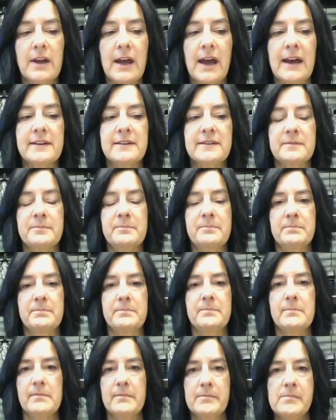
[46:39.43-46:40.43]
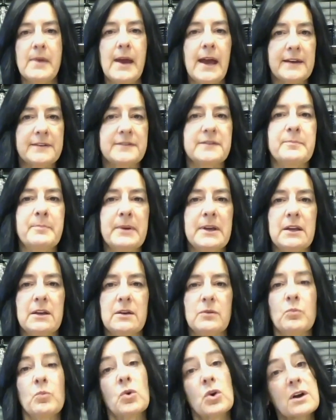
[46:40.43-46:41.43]
has
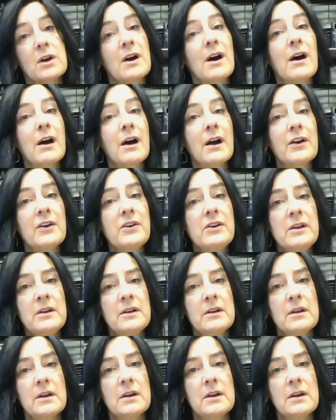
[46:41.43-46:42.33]
been work hard,